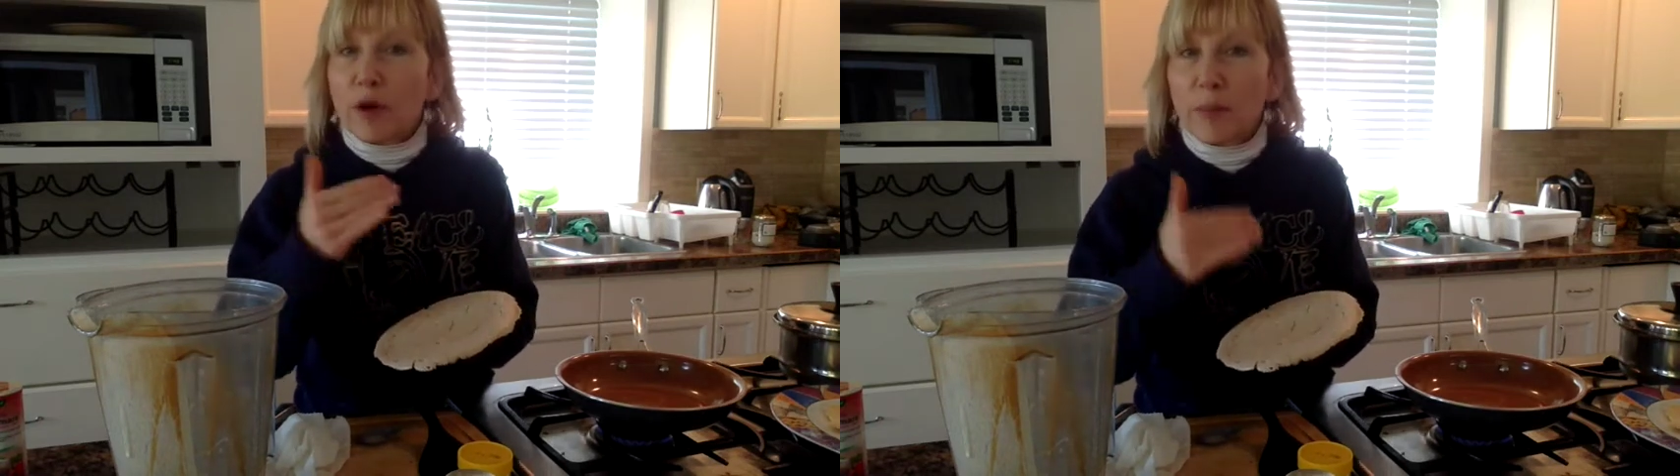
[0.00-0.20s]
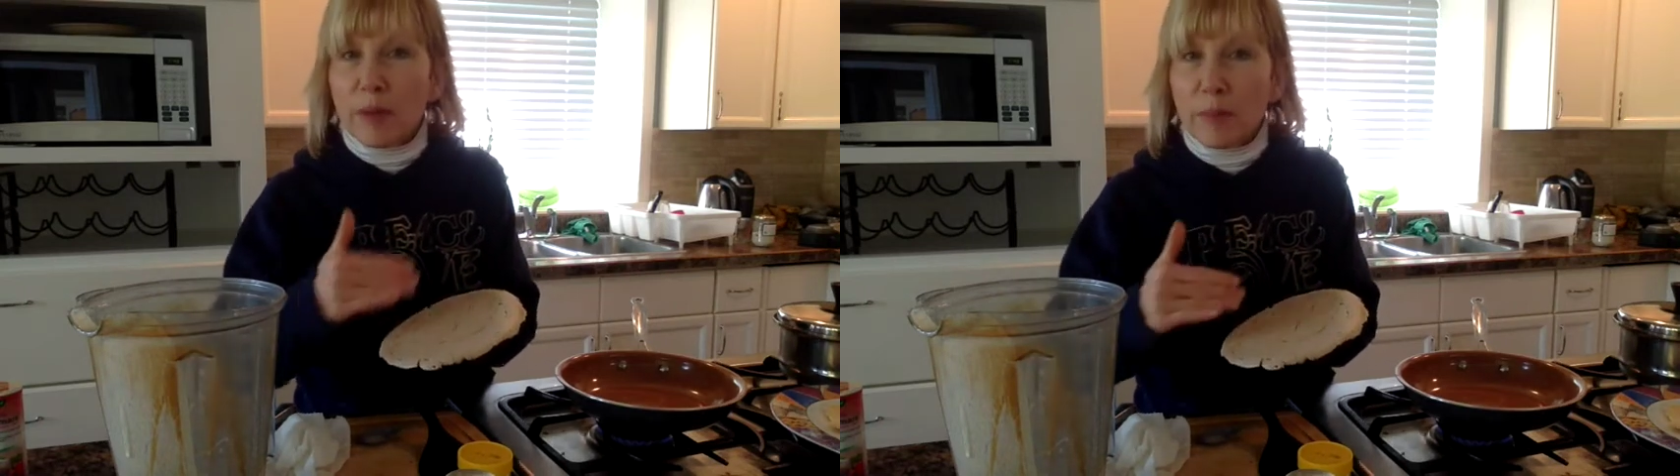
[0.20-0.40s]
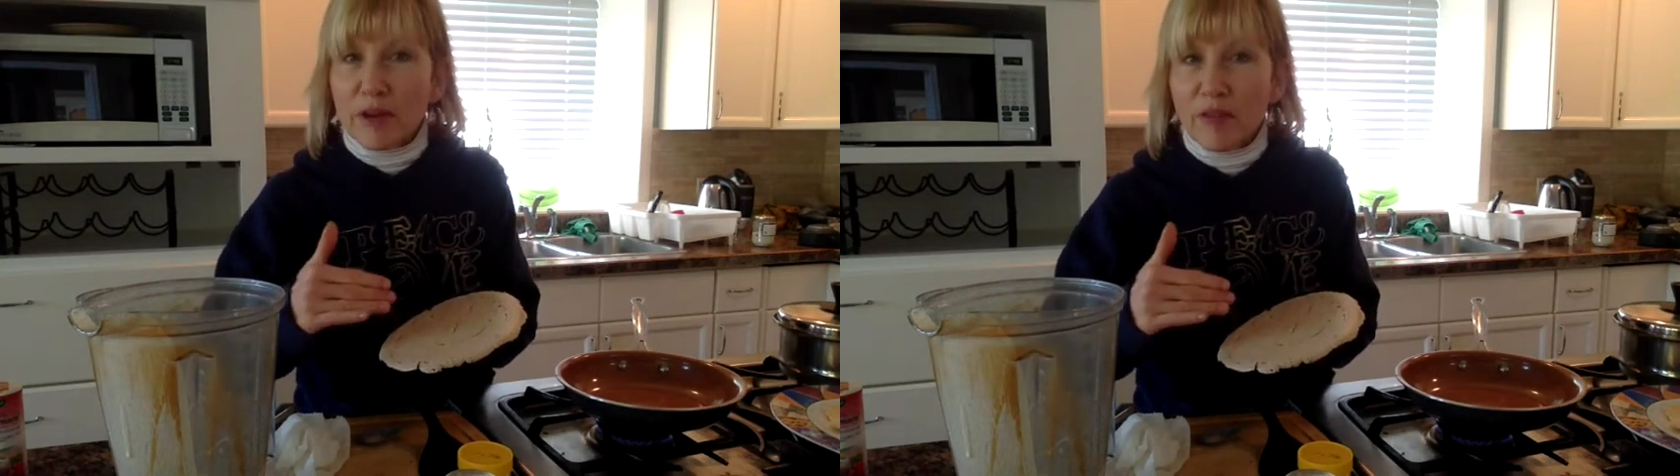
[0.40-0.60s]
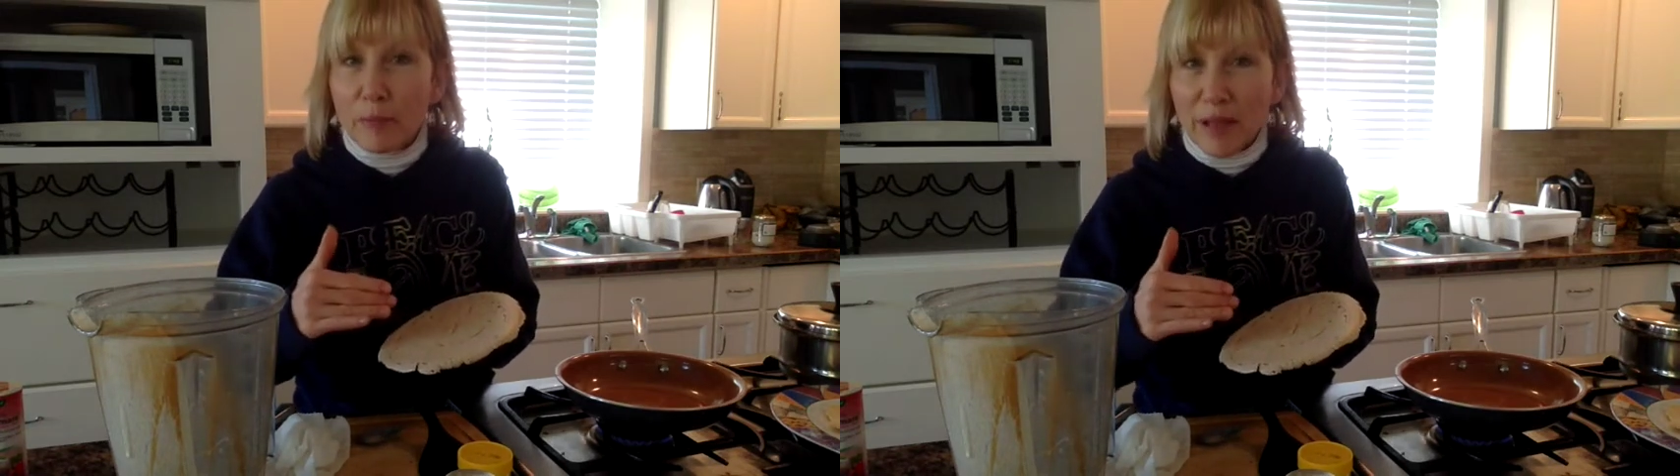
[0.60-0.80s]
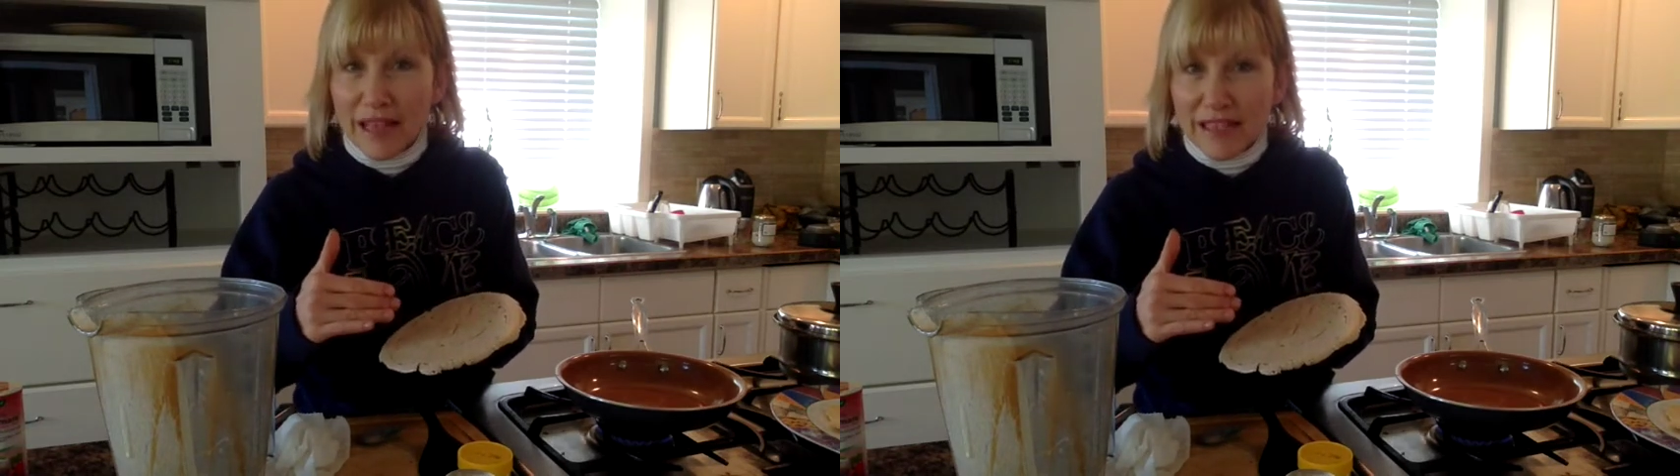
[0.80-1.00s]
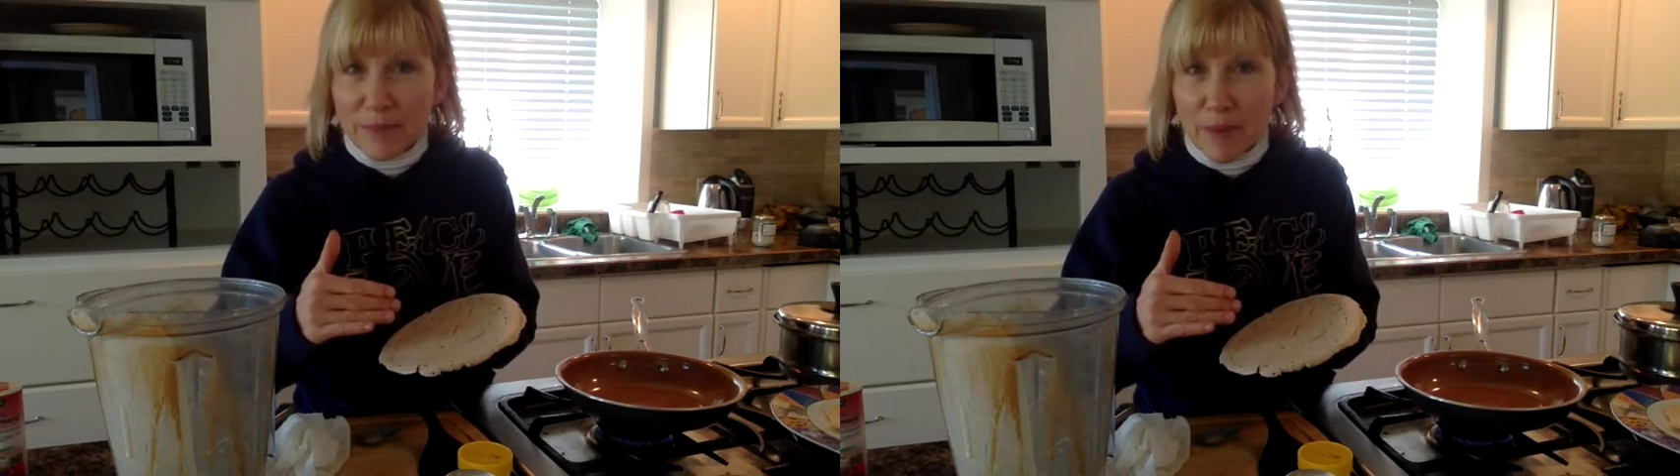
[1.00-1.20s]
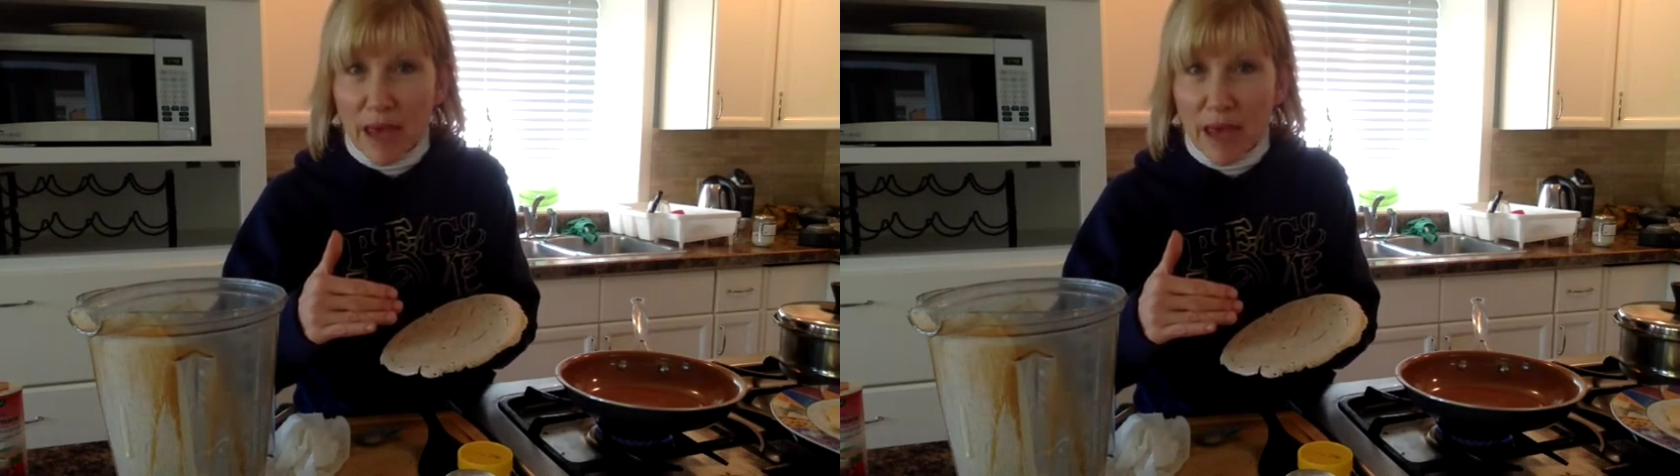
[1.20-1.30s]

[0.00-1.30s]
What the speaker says: put them in a bit of a plastic